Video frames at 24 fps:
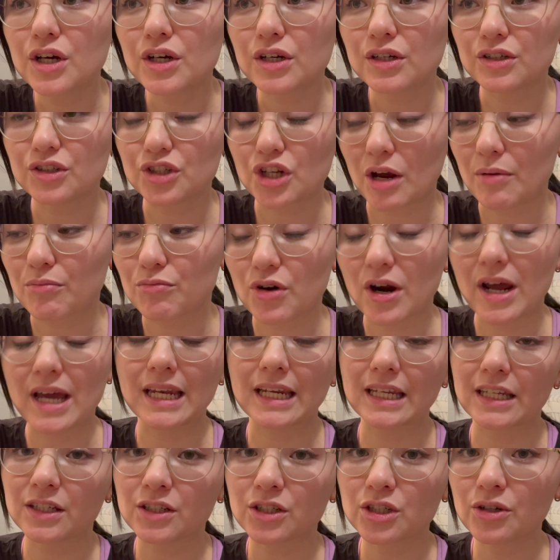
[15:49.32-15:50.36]
jump
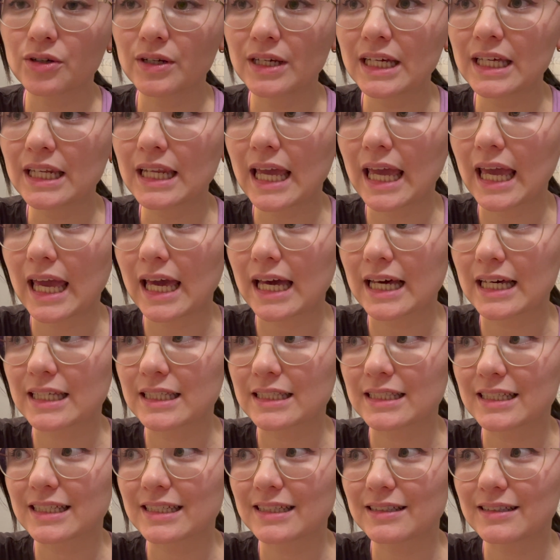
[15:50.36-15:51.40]
right into it,
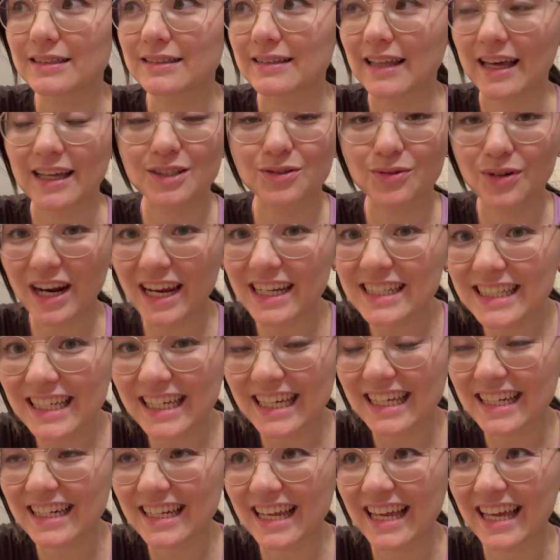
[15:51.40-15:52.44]
and that's what I
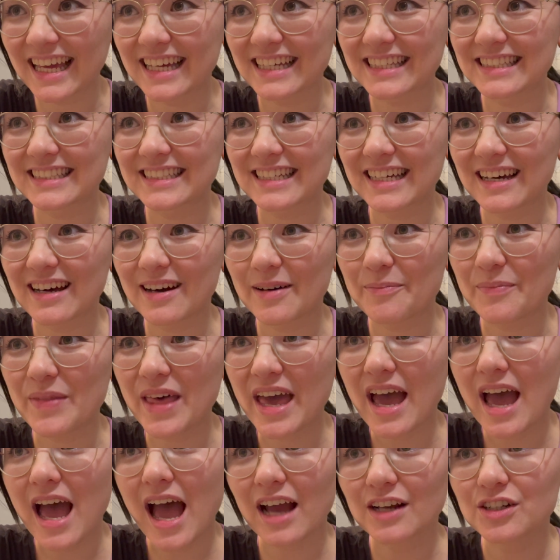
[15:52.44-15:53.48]
did. And
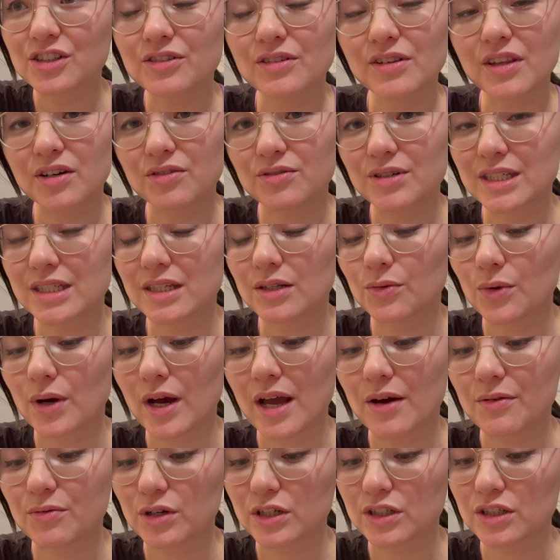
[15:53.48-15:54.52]
actually the reason
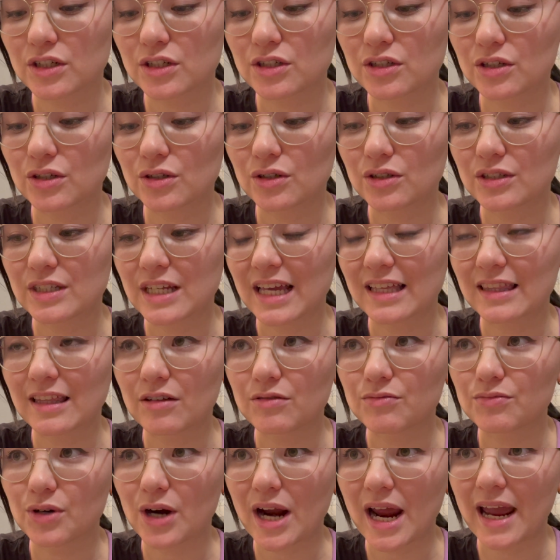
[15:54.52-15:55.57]
why I wanted to take
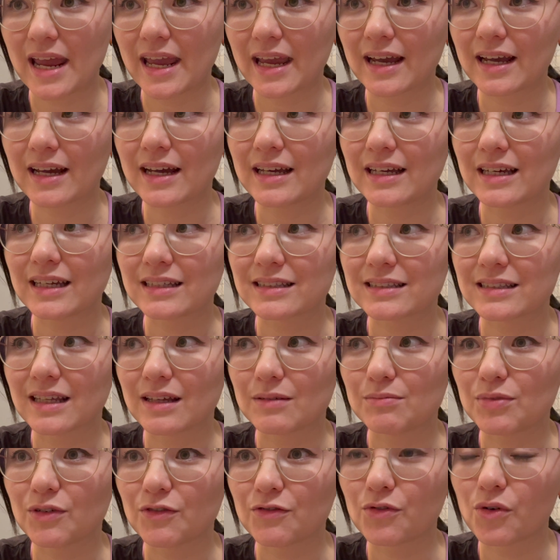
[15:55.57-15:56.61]
that break is
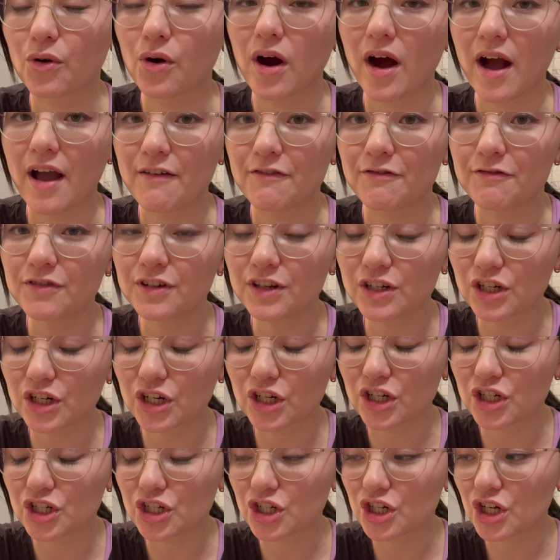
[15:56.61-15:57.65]
that before I
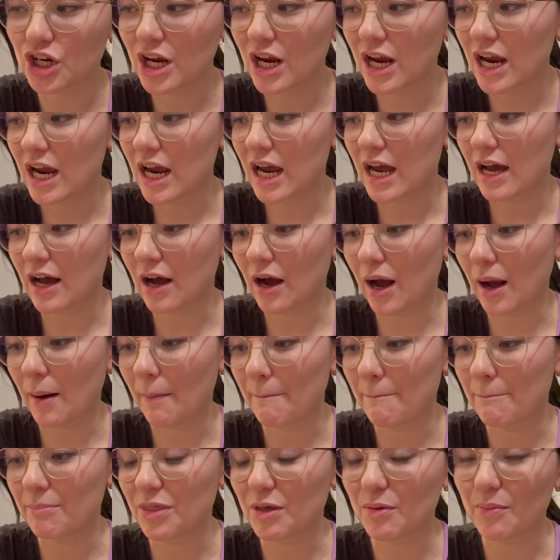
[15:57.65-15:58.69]
finish
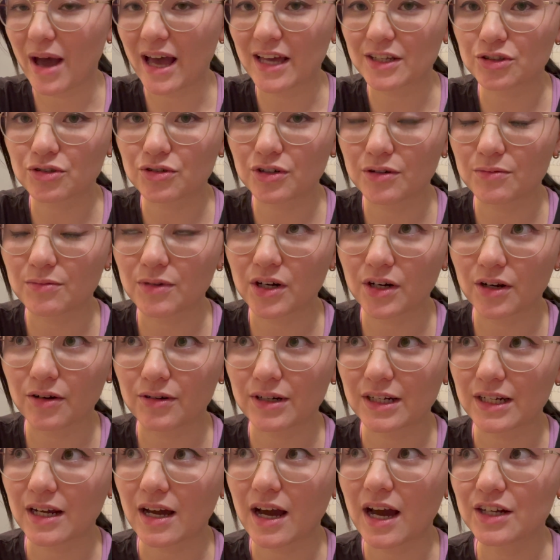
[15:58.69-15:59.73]
the Master and
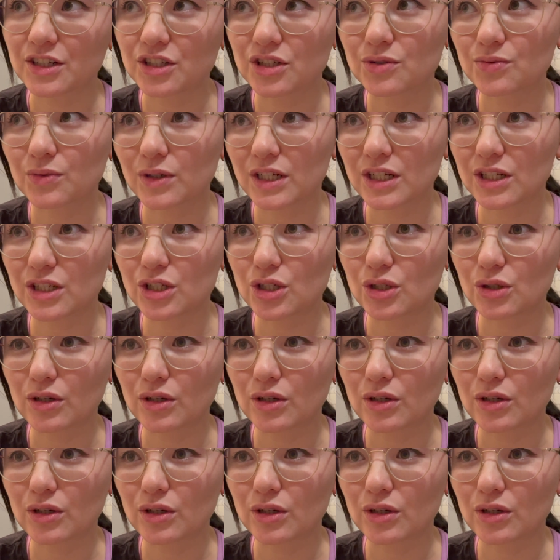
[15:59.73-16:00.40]
Margarita, I just wanted to